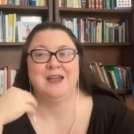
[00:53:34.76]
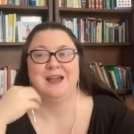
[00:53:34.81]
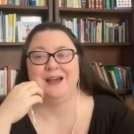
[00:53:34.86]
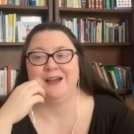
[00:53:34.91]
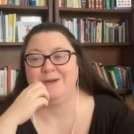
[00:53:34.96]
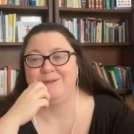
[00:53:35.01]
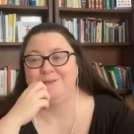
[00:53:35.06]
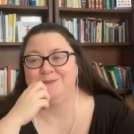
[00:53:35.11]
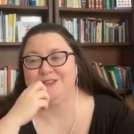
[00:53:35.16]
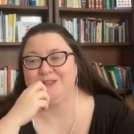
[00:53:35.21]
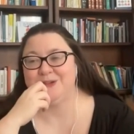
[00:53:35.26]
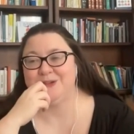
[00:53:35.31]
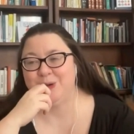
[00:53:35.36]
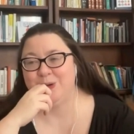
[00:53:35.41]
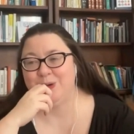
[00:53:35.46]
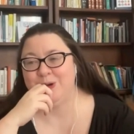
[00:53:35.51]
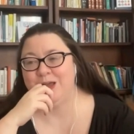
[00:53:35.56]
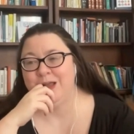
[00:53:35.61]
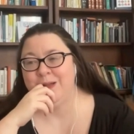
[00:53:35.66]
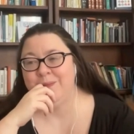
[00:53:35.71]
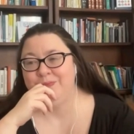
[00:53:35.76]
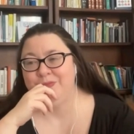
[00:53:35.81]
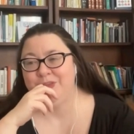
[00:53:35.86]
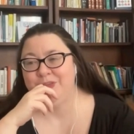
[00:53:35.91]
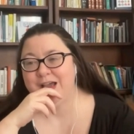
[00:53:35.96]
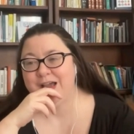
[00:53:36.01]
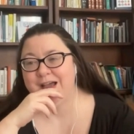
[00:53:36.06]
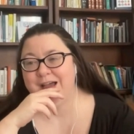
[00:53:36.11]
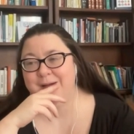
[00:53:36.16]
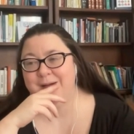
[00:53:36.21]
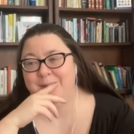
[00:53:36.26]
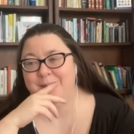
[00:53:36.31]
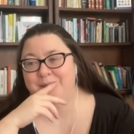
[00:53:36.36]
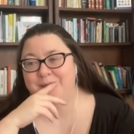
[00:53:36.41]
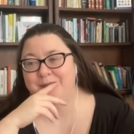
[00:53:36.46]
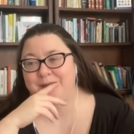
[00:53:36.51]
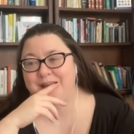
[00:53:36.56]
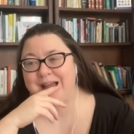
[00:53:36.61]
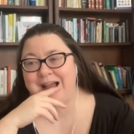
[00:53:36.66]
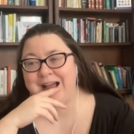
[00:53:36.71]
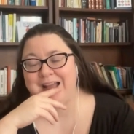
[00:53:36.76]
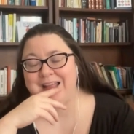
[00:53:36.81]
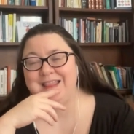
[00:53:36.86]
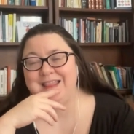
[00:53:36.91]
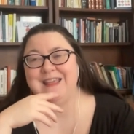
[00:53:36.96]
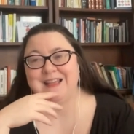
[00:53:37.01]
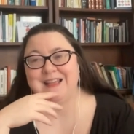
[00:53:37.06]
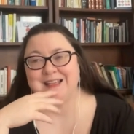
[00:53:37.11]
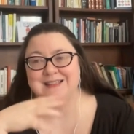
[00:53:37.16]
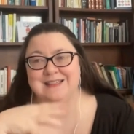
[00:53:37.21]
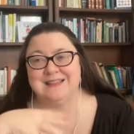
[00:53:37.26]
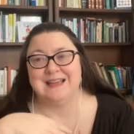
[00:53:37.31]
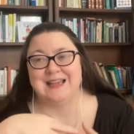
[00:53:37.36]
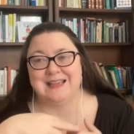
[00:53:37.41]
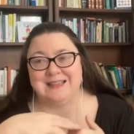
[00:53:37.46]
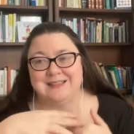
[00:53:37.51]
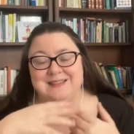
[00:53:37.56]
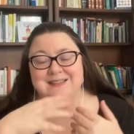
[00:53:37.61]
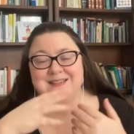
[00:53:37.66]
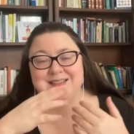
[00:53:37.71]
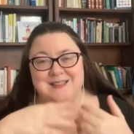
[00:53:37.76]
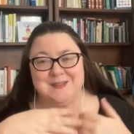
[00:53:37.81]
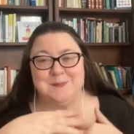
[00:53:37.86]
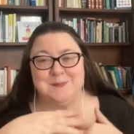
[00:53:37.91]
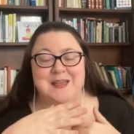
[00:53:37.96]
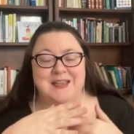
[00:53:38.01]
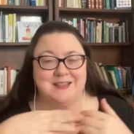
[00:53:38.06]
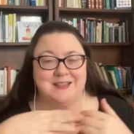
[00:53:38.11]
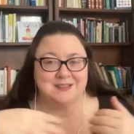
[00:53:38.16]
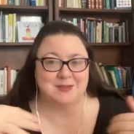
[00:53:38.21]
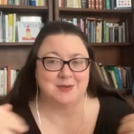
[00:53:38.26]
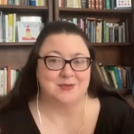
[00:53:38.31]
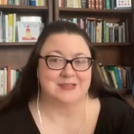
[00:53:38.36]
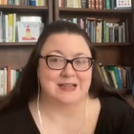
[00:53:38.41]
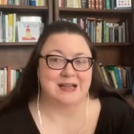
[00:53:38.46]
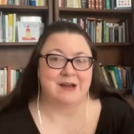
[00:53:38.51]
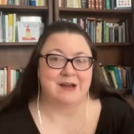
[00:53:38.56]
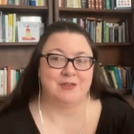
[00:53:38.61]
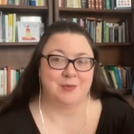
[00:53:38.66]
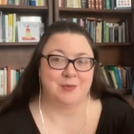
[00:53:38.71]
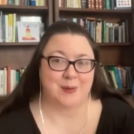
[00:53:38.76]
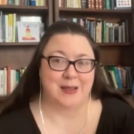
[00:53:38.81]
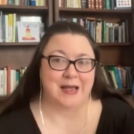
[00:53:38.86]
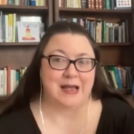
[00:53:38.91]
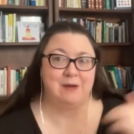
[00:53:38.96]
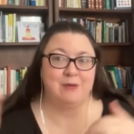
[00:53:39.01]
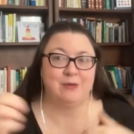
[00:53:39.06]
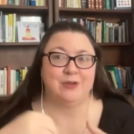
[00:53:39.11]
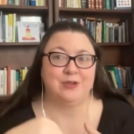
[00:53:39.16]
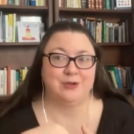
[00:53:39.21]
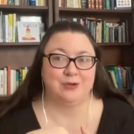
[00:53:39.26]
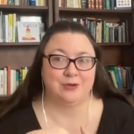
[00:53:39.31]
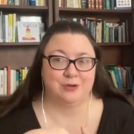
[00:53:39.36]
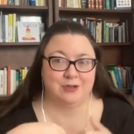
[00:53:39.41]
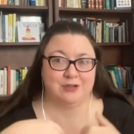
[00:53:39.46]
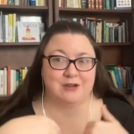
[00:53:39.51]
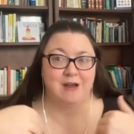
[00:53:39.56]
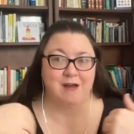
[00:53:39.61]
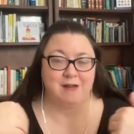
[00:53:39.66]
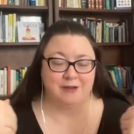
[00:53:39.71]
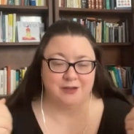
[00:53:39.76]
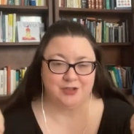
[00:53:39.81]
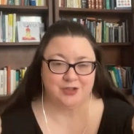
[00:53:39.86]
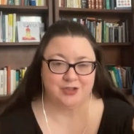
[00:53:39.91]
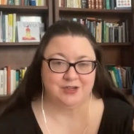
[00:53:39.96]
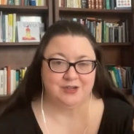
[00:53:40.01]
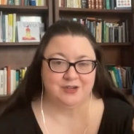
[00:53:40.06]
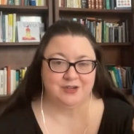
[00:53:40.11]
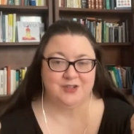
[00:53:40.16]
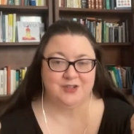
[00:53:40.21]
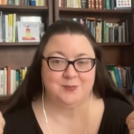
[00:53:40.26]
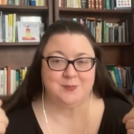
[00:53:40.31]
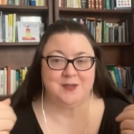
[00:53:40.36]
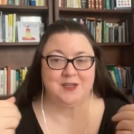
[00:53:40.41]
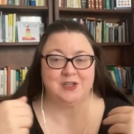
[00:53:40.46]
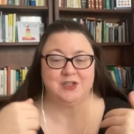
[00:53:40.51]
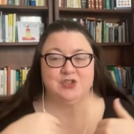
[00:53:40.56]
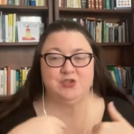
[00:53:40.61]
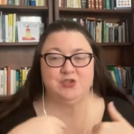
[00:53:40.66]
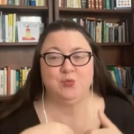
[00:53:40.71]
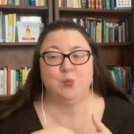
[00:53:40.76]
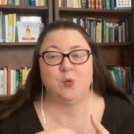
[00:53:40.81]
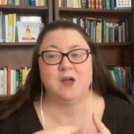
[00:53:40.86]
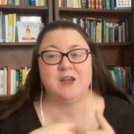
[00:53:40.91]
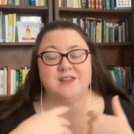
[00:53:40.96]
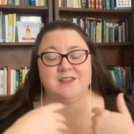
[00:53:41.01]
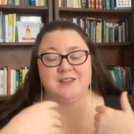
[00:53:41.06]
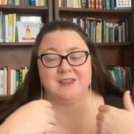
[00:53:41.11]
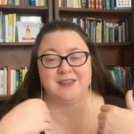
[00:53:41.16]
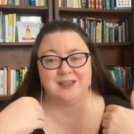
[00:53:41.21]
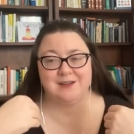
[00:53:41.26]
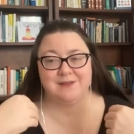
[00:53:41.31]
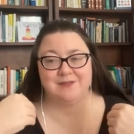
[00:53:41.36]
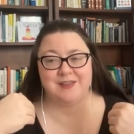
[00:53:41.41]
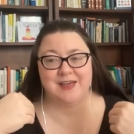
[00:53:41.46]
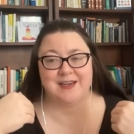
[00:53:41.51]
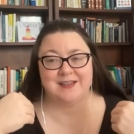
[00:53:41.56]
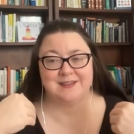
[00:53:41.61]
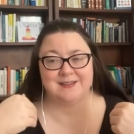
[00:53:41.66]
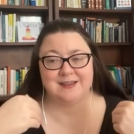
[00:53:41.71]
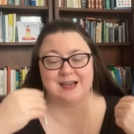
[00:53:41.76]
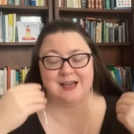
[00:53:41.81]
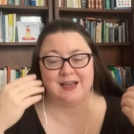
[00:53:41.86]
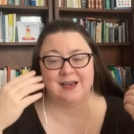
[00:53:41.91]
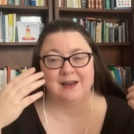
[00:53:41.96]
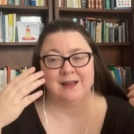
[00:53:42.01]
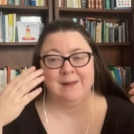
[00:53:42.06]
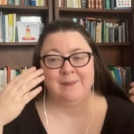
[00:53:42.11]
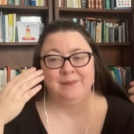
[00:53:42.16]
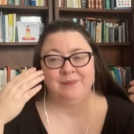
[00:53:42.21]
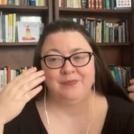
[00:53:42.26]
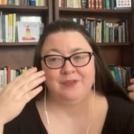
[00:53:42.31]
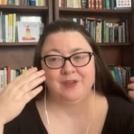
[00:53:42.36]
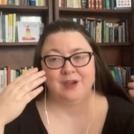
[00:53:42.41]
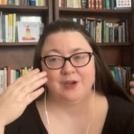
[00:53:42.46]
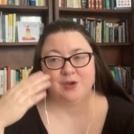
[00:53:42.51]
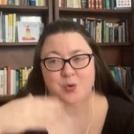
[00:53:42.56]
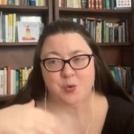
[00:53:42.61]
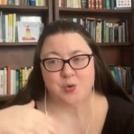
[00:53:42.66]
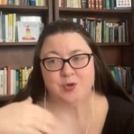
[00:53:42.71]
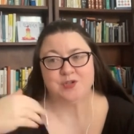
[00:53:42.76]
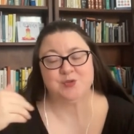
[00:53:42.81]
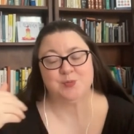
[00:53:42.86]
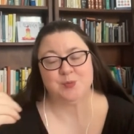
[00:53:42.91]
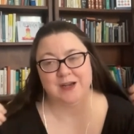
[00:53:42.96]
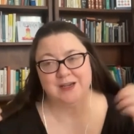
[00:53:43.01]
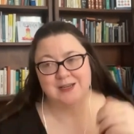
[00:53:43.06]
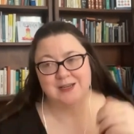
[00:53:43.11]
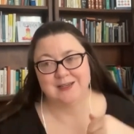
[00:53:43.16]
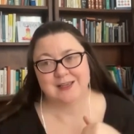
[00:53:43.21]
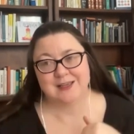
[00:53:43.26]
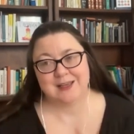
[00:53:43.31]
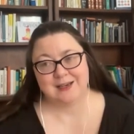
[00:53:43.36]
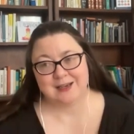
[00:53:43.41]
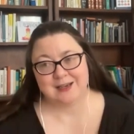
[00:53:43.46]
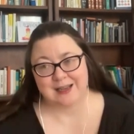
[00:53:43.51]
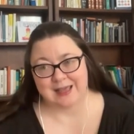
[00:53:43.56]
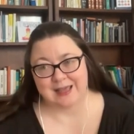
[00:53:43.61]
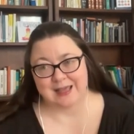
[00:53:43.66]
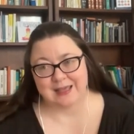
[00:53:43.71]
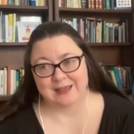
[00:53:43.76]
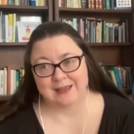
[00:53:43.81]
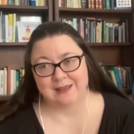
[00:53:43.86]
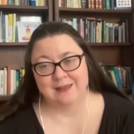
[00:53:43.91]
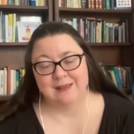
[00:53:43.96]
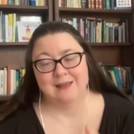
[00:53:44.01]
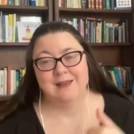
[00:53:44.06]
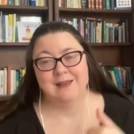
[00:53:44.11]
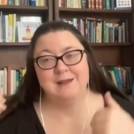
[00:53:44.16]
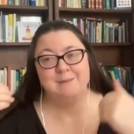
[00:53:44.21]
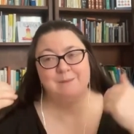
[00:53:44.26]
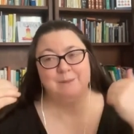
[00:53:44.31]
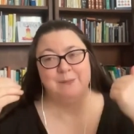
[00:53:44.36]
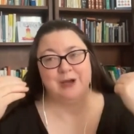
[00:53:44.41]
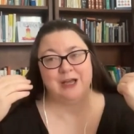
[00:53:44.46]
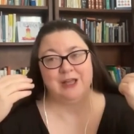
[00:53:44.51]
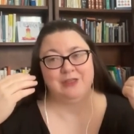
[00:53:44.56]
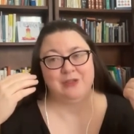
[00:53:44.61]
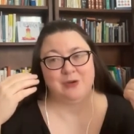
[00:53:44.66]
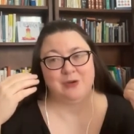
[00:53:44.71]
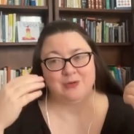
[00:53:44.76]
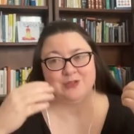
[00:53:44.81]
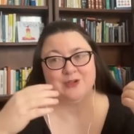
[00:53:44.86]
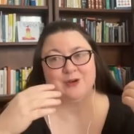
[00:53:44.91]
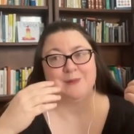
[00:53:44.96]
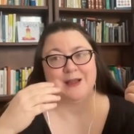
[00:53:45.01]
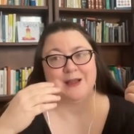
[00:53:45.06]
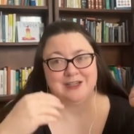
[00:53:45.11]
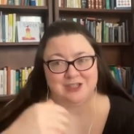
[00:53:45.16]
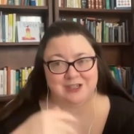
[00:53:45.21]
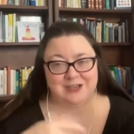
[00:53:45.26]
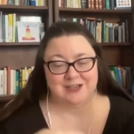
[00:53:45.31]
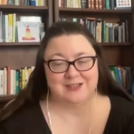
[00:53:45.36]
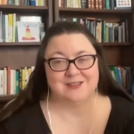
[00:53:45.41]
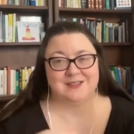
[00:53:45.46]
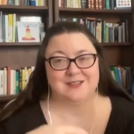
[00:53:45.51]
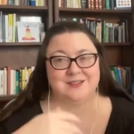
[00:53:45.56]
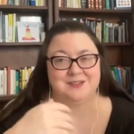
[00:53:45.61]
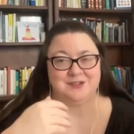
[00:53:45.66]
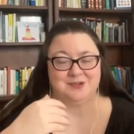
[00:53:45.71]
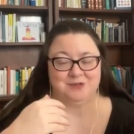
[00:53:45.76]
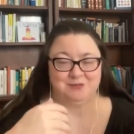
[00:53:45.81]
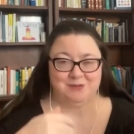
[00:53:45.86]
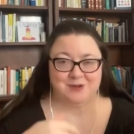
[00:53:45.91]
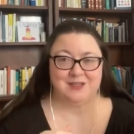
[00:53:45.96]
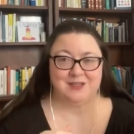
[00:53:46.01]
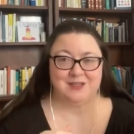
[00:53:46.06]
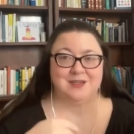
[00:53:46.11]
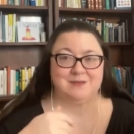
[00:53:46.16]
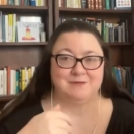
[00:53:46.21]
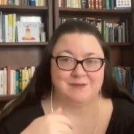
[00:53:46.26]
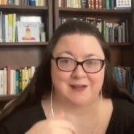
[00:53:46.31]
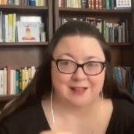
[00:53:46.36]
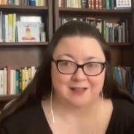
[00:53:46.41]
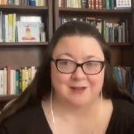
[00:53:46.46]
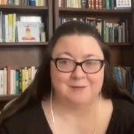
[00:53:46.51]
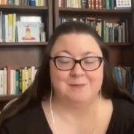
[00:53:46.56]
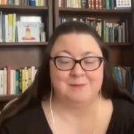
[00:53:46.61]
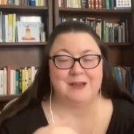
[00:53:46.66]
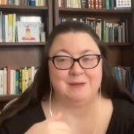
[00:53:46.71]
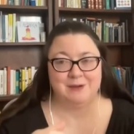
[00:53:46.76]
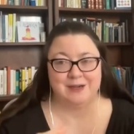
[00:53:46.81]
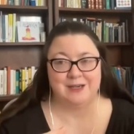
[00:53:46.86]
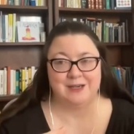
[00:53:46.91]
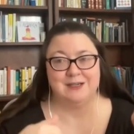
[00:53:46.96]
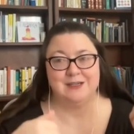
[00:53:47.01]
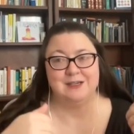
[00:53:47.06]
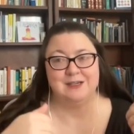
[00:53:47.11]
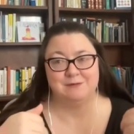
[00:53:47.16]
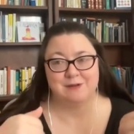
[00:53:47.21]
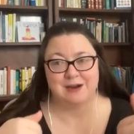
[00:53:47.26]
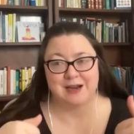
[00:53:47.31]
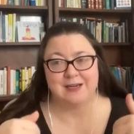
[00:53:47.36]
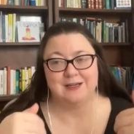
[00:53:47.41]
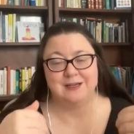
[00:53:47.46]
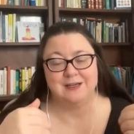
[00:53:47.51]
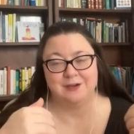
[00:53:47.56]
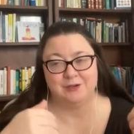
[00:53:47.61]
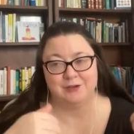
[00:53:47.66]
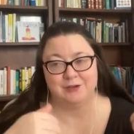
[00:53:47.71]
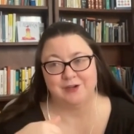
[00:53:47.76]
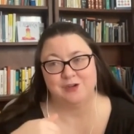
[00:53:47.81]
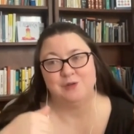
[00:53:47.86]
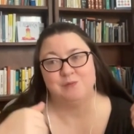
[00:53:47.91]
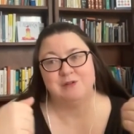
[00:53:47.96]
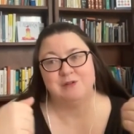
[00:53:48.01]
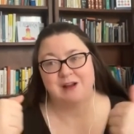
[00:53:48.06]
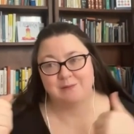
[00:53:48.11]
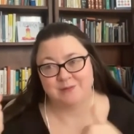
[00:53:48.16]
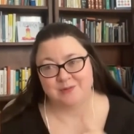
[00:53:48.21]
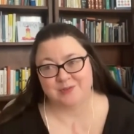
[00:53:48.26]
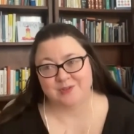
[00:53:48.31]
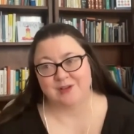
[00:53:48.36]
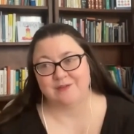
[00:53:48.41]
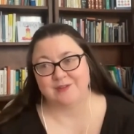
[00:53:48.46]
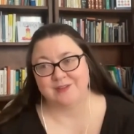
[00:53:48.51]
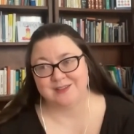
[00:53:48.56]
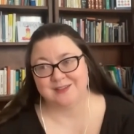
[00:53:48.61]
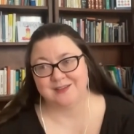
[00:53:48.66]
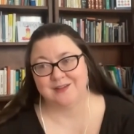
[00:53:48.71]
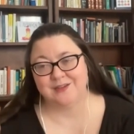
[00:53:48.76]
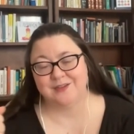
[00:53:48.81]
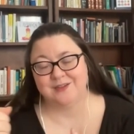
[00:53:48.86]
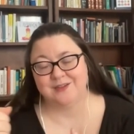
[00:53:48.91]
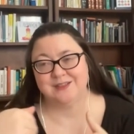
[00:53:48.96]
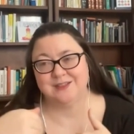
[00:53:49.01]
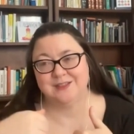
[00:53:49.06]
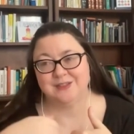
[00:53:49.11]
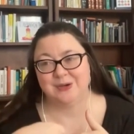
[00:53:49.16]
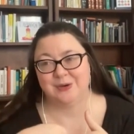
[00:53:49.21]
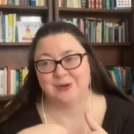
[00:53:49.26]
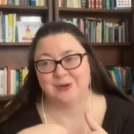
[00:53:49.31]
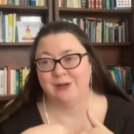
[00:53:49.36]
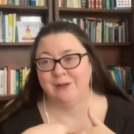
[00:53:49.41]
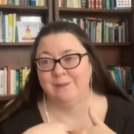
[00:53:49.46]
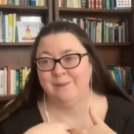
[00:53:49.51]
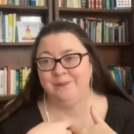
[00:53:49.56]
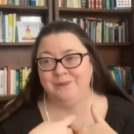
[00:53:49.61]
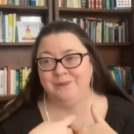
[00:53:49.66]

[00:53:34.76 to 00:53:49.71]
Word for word: Um, so um, I think it's nice to space those out throughout your college years because you want to think of that as not a course where I need to get an A, but those are my chances to really develop my reading and writing and critical problem solving skills and so